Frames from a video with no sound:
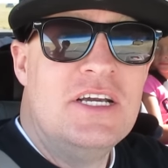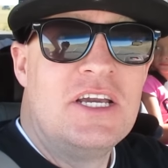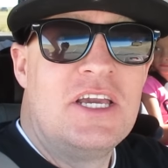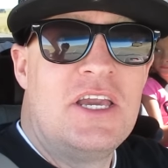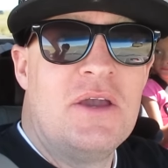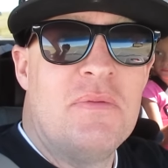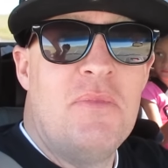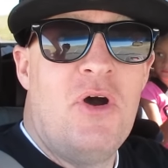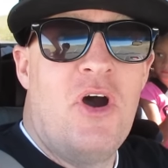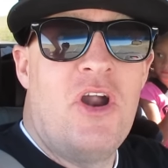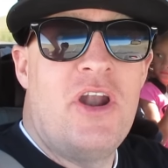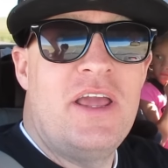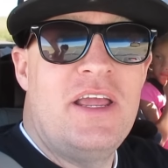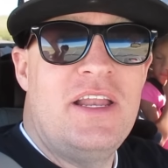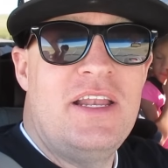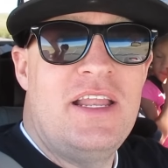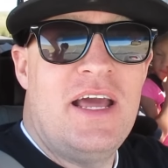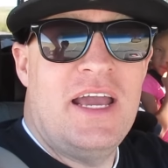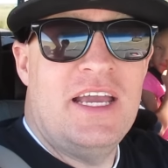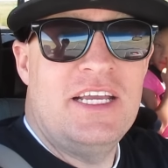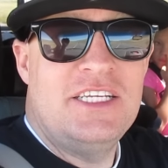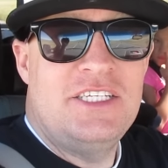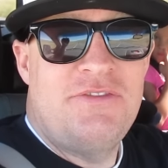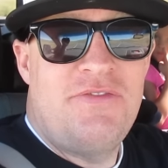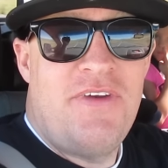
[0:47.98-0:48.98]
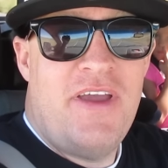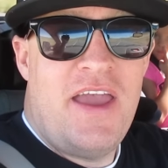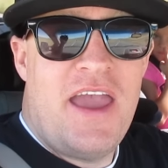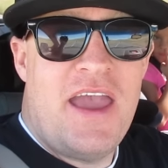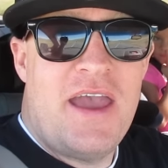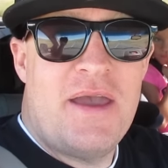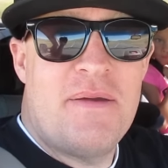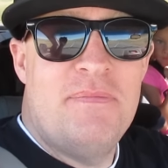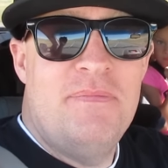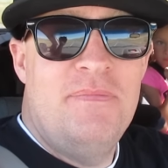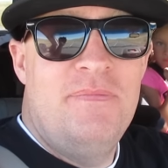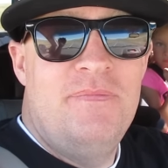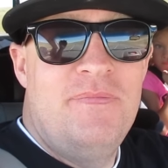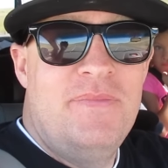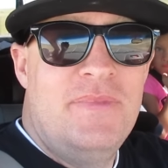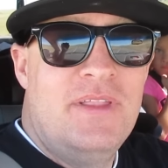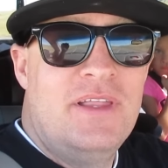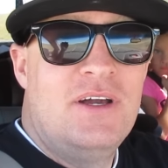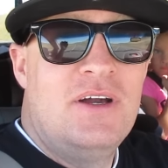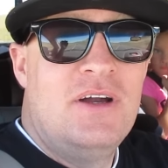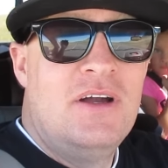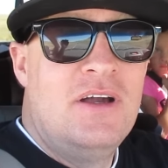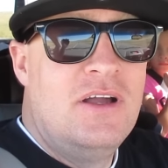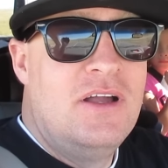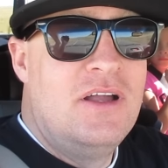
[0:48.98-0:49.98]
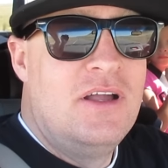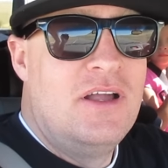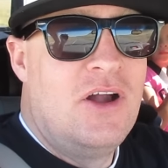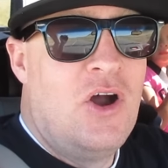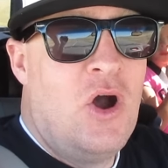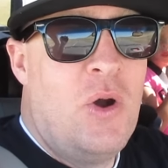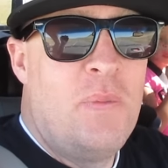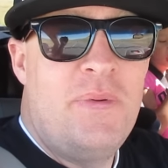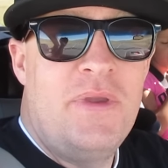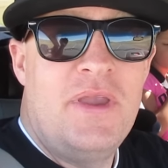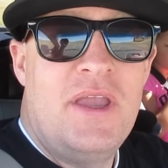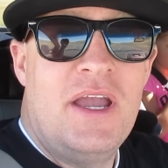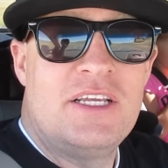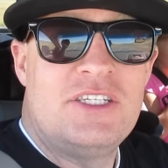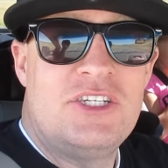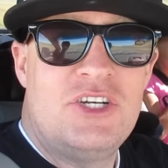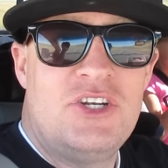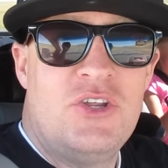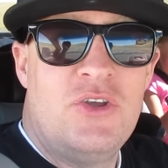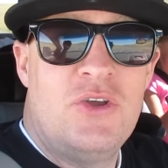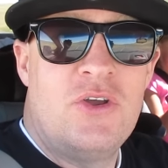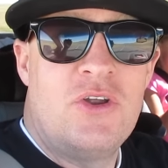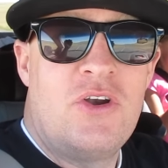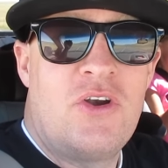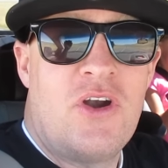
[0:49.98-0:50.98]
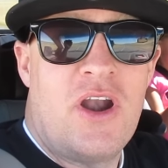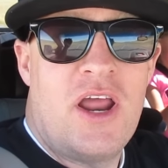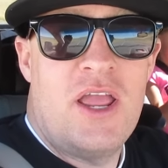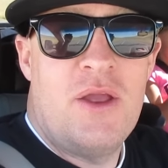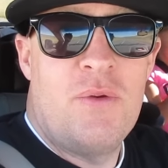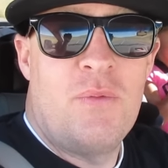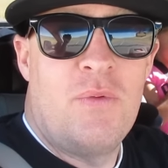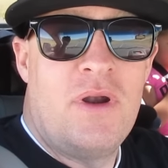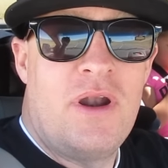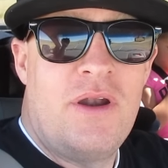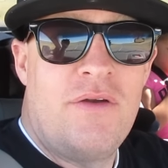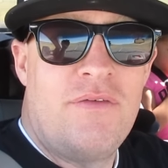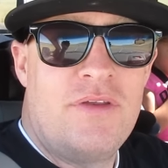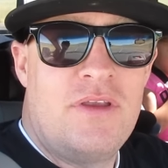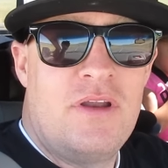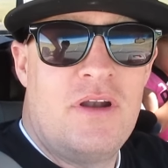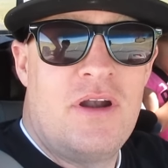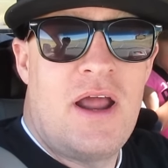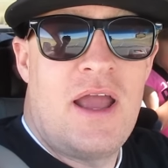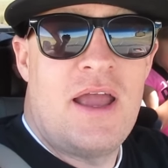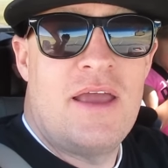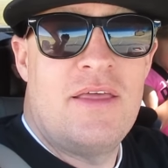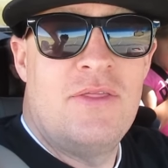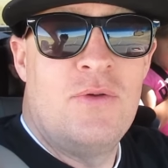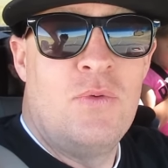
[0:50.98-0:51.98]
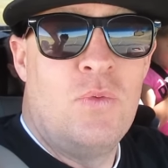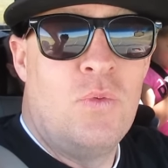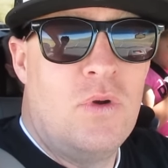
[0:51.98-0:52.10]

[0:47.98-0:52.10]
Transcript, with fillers: Good morning, Dyches fam. Hope you guys are doing great wherever you're at in the